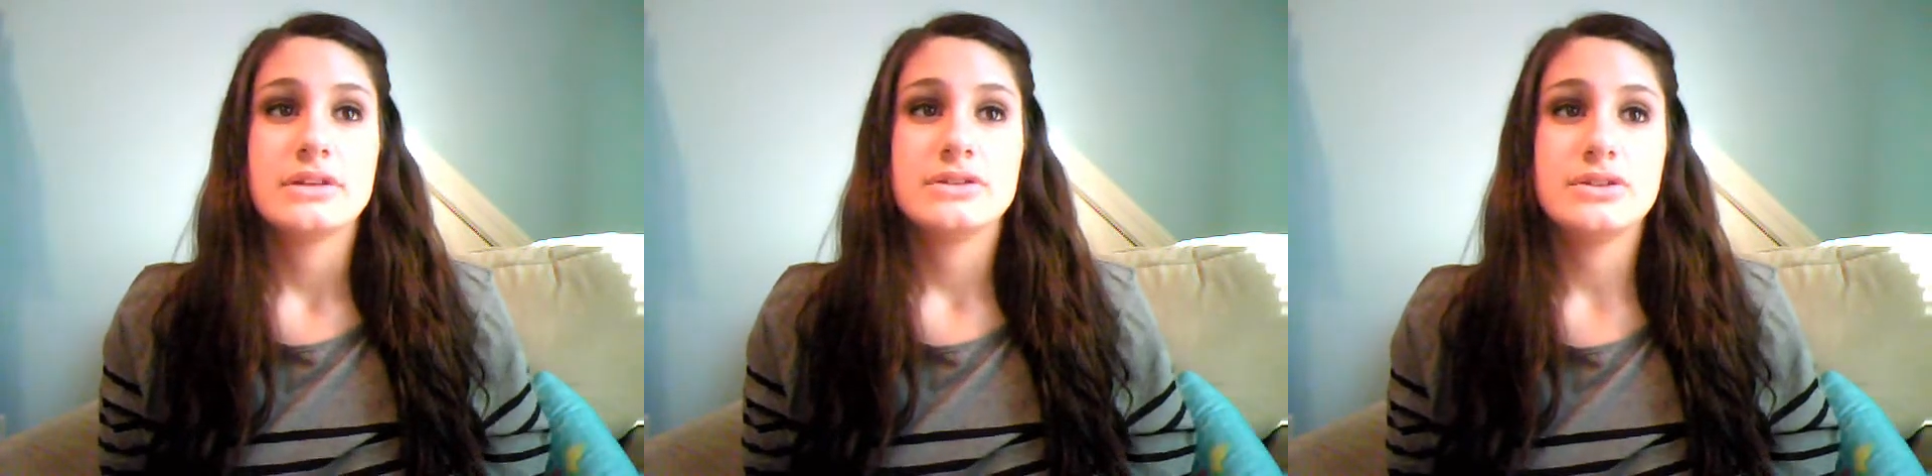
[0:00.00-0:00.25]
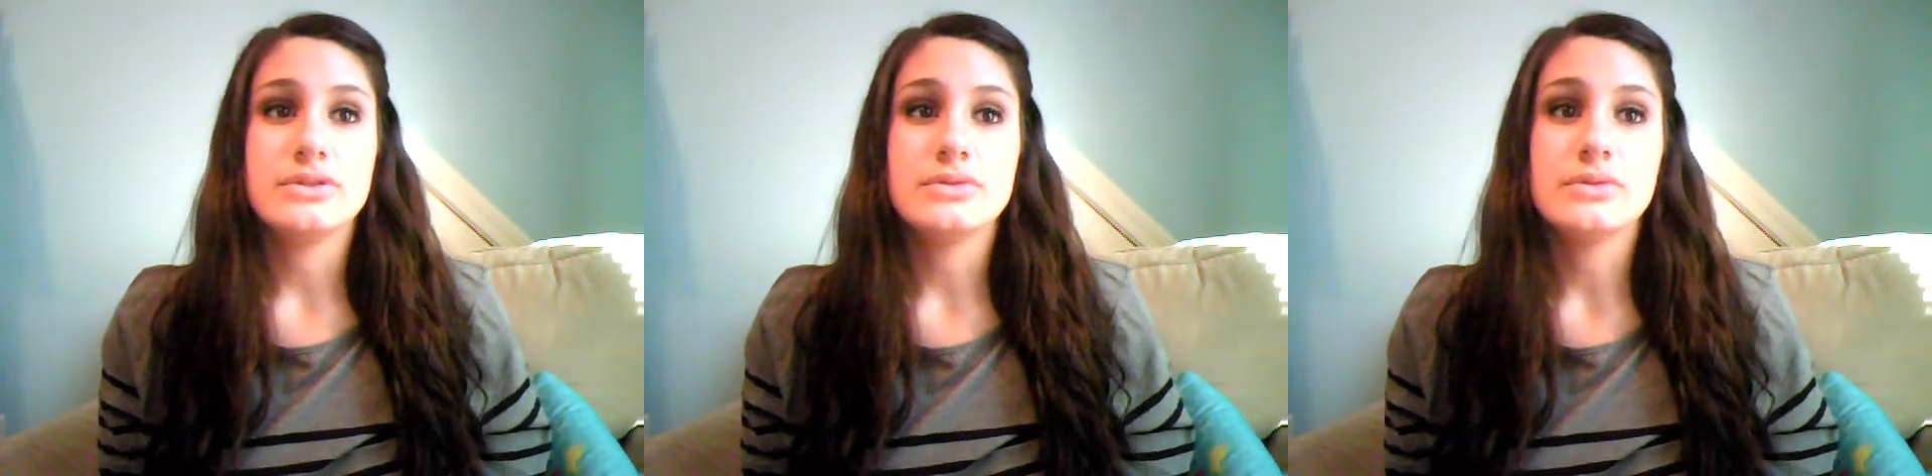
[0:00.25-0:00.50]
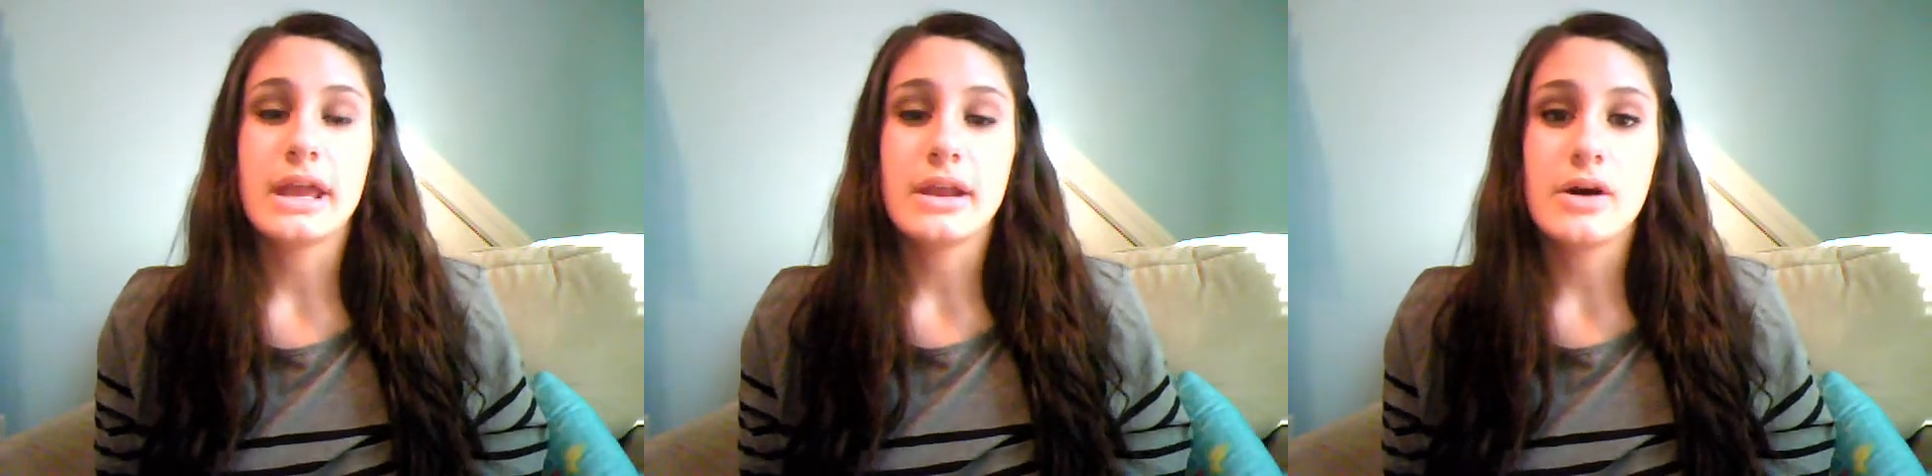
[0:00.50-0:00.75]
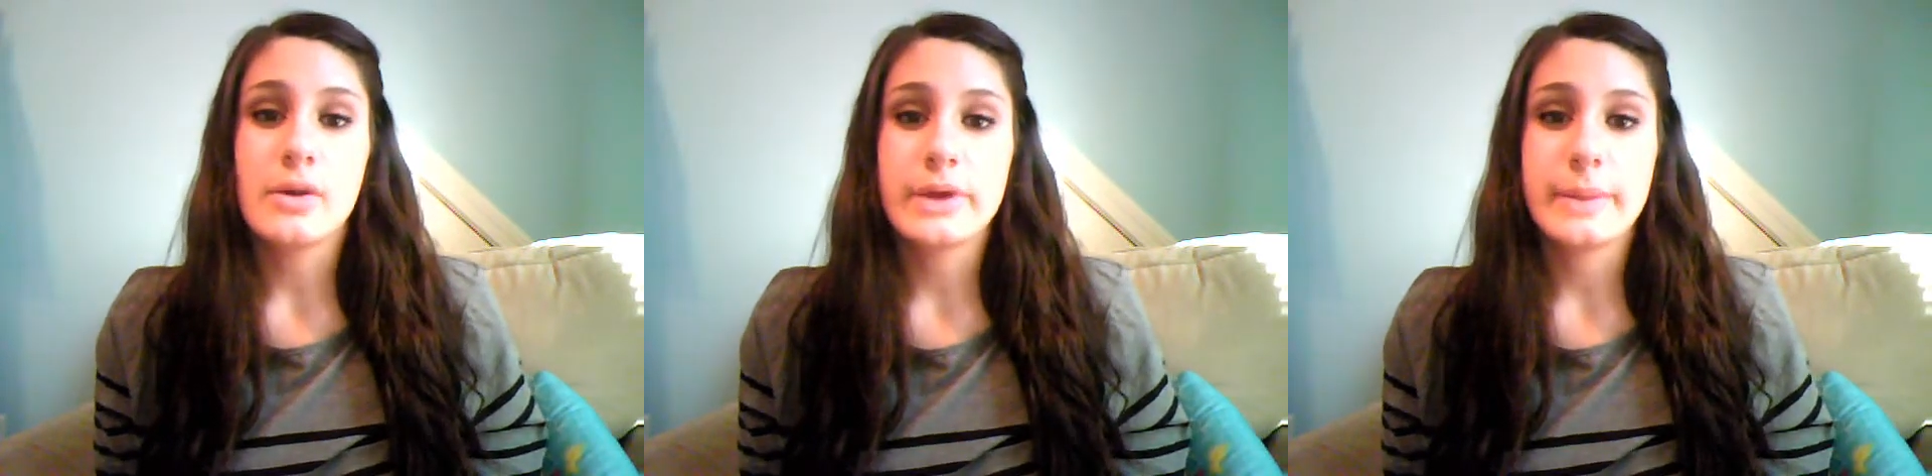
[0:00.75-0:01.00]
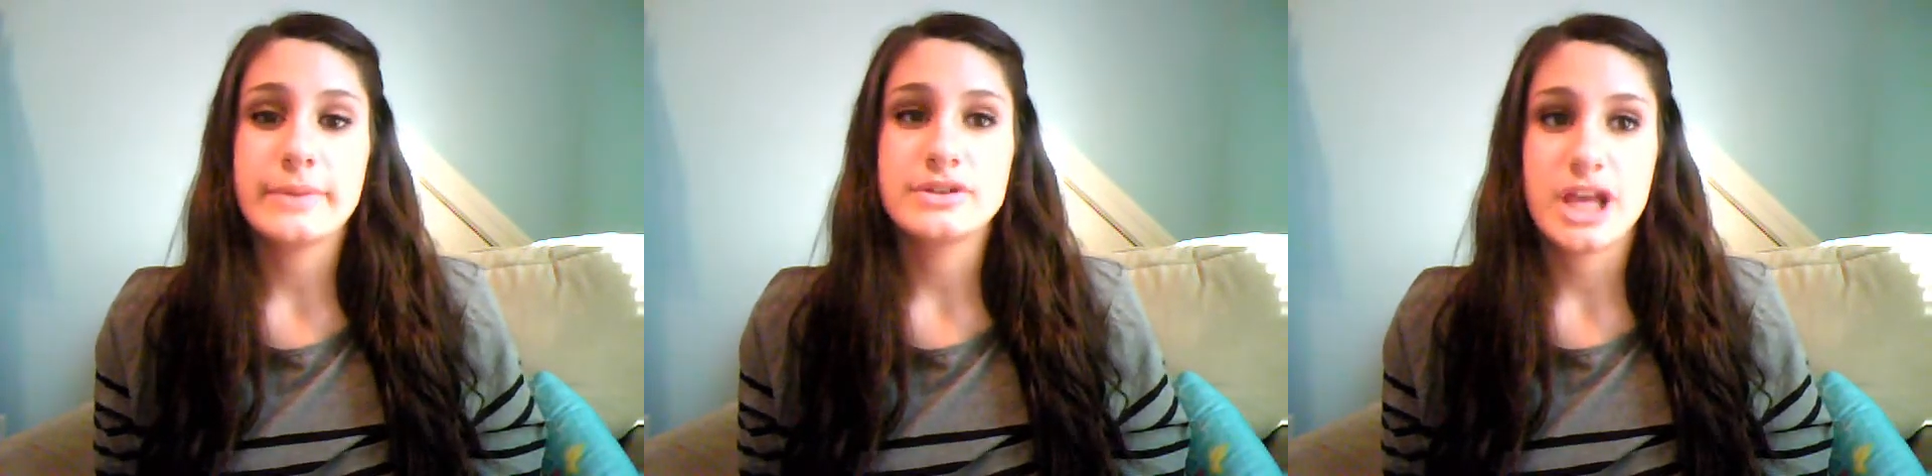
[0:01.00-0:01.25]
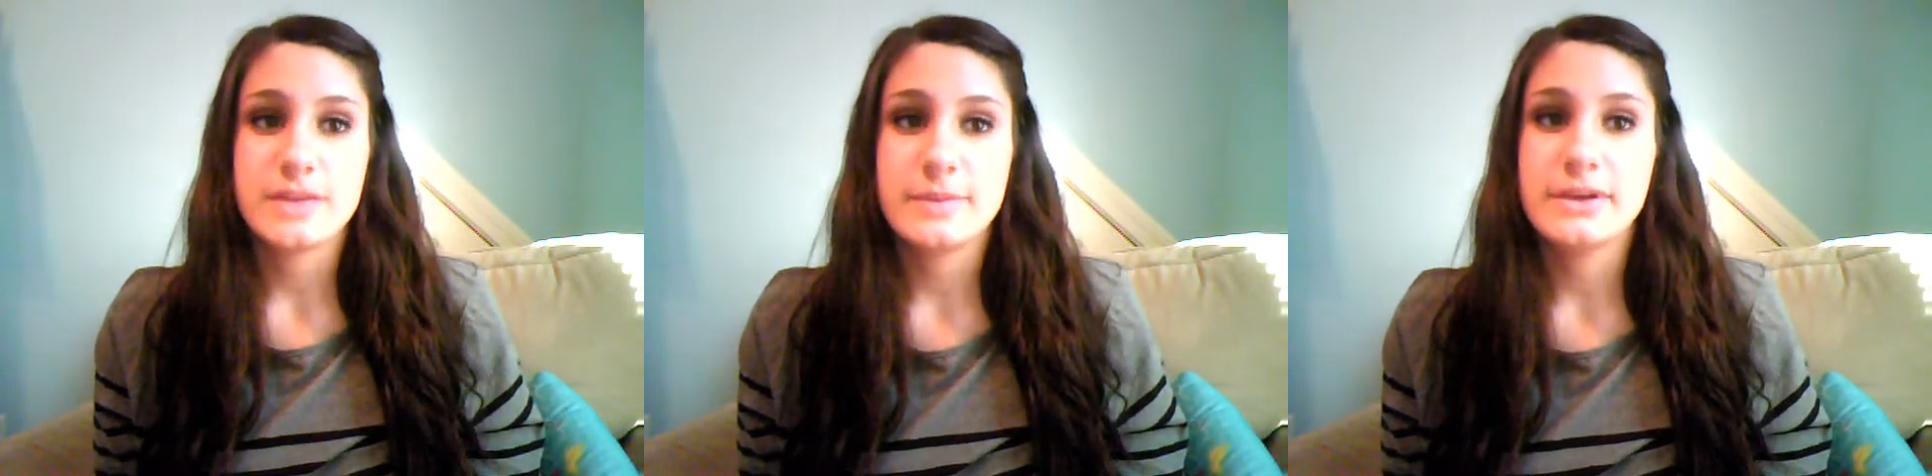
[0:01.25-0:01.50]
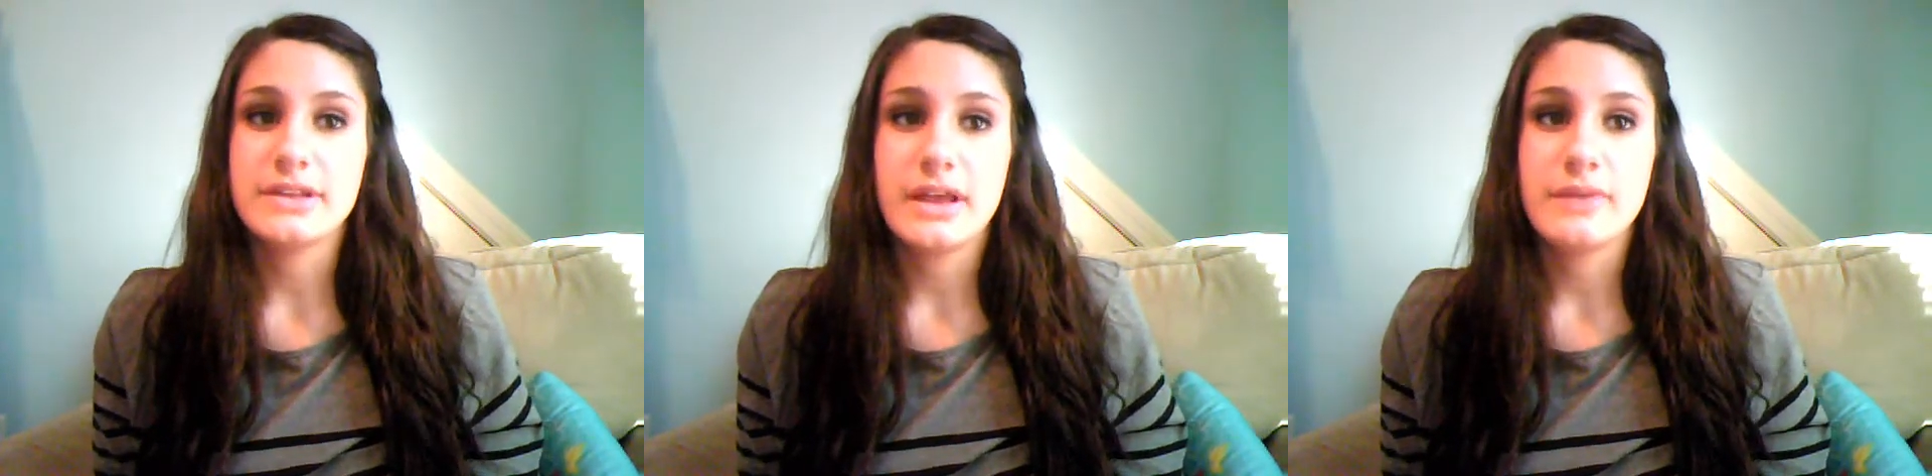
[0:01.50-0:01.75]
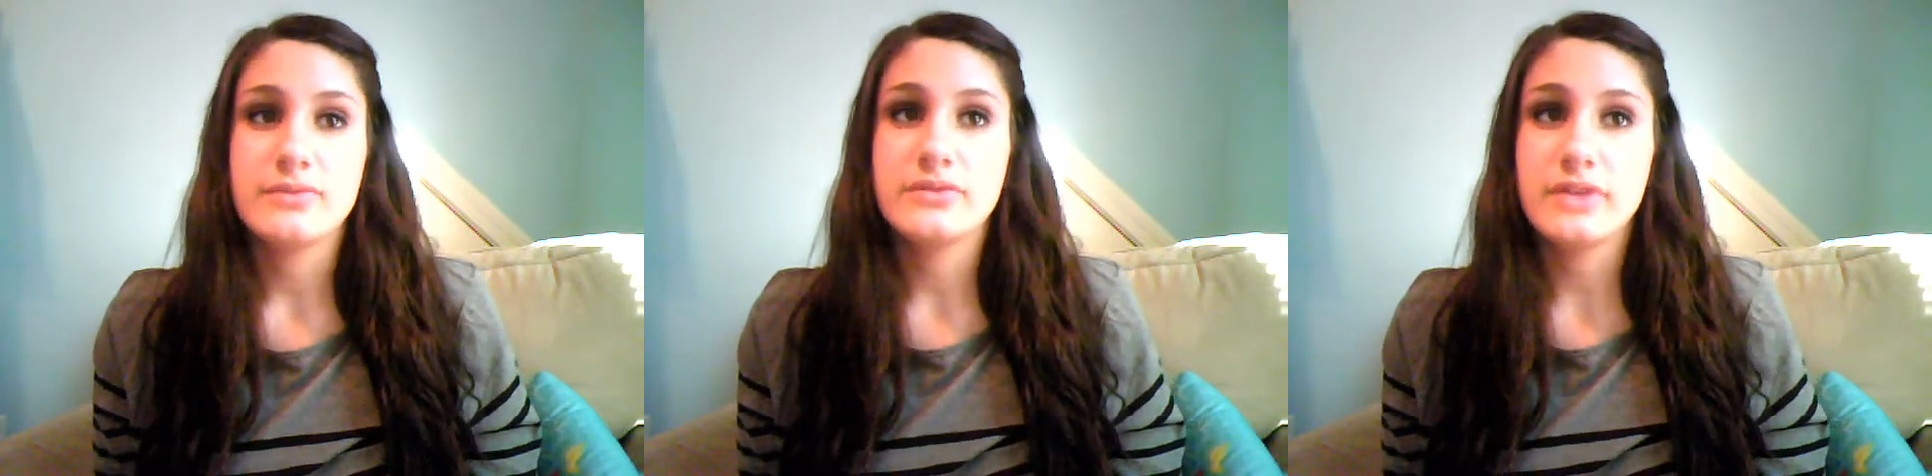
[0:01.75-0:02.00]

to get a homecoming dress because I